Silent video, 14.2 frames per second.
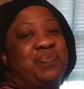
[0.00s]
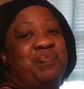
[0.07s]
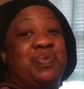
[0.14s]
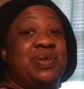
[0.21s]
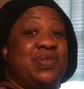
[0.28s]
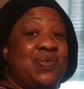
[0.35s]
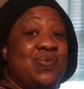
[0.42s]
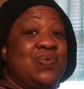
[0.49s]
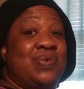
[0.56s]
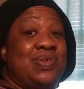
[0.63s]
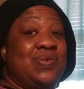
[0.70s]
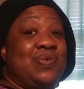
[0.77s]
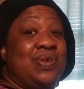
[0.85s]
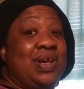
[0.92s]
Put two
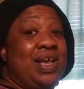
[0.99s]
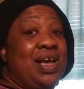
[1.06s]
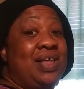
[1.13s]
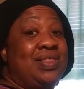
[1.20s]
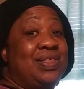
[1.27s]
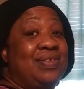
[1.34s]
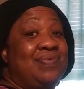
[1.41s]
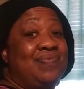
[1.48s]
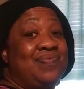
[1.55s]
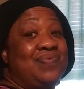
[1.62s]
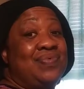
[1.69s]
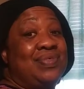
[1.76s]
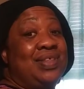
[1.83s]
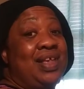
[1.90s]
and two together.
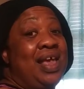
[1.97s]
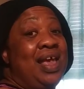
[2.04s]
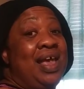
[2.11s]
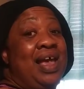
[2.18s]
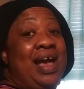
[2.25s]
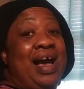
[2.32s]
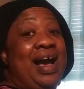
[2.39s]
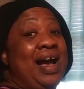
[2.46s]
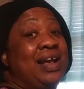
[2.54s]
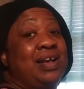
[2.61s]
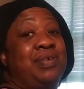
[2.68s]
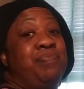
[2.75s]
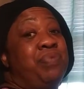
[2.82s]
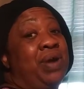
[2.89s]
I
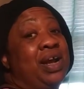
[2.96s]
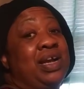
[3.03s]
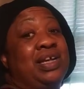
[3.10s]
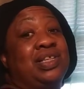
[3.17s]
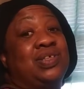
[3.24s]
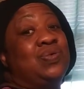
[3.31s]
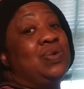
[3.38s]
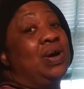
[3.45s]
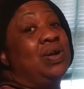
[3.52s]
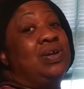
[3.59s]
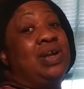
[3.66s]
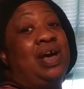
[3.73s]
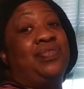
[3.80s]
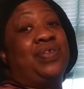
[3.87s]
can bring it to
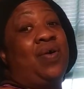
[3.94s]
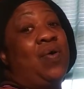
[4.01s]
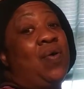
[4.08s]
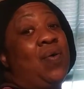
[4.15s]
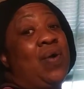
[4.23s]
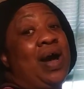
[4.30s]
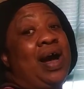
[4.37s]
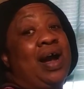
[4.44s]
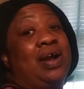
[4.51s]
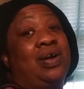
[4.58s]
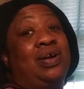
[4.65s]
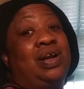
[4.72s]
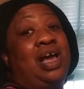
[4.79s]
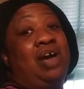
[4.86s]
another whole
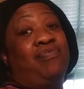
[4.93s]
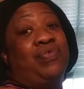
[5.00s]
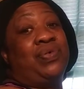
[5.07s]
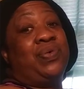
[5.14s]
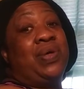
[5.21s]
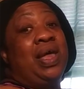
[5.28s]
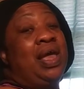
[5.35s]
higher level.